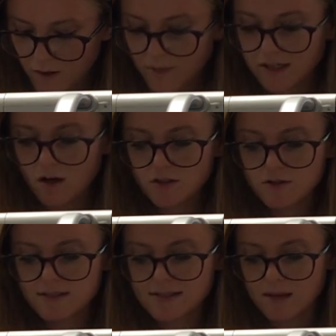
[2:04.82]
we can all do
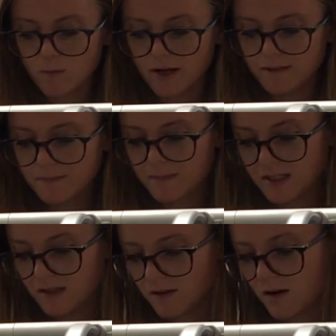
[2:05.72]
the same one.
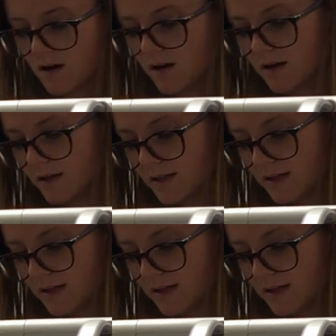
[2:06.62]
Here are